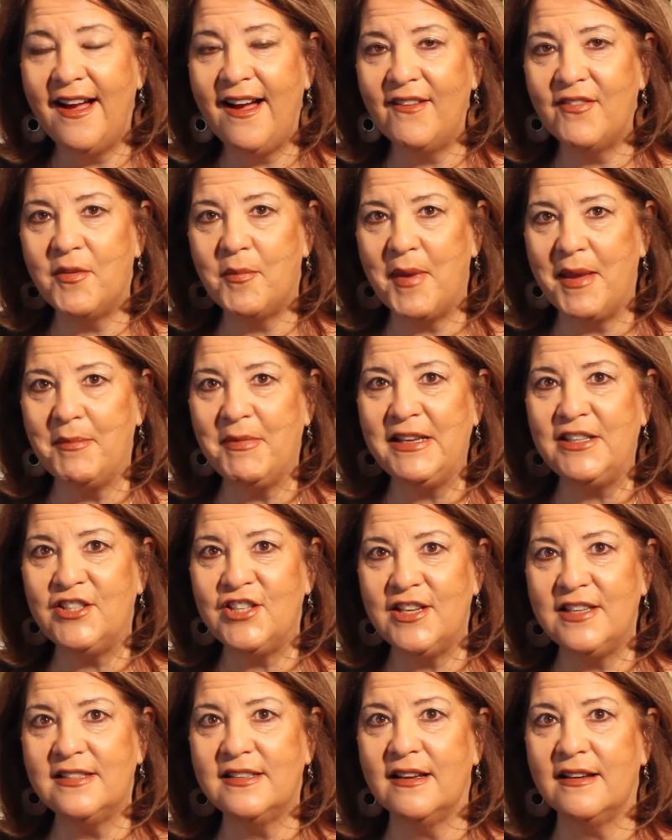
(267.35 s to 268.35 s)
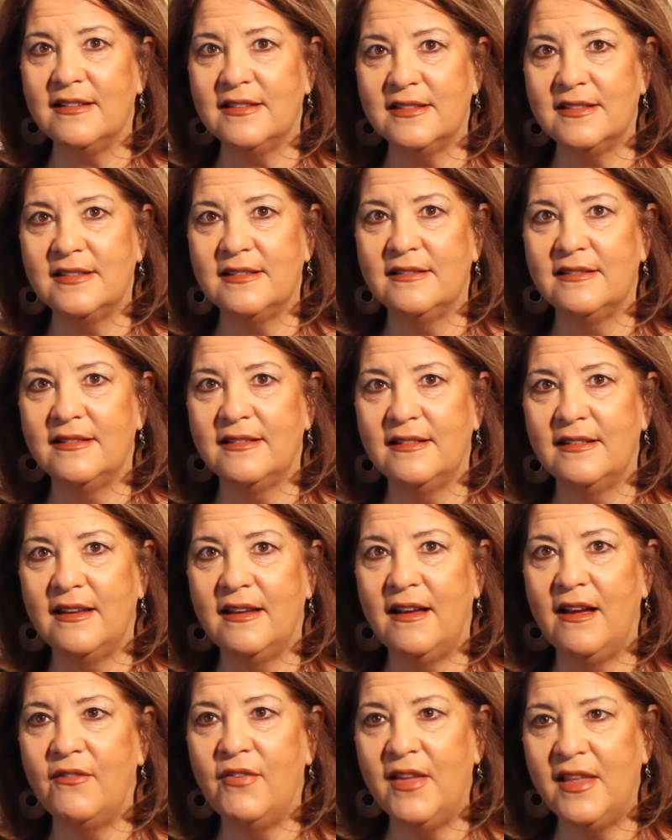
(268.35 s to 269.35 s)
of the baby Jesus,
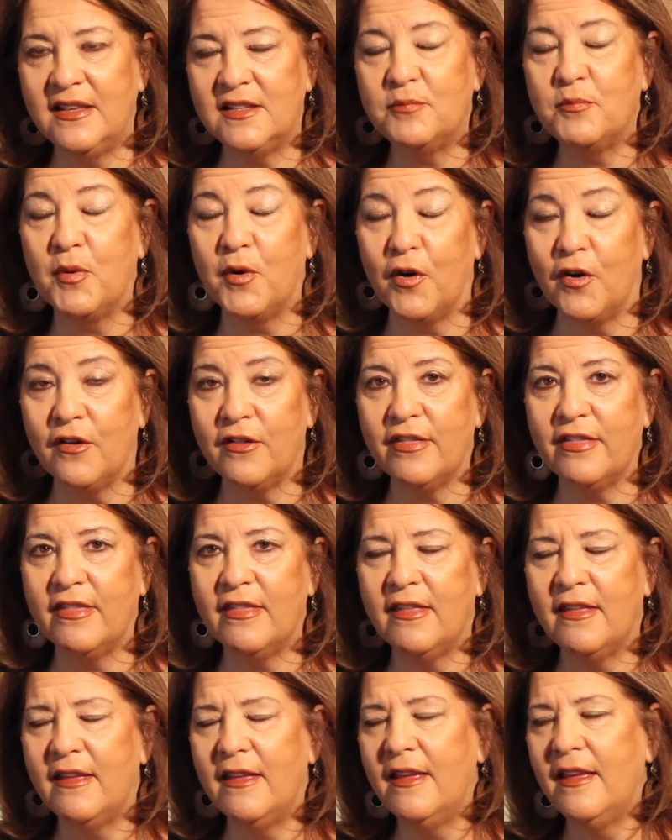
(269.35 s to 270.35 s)
of his birth,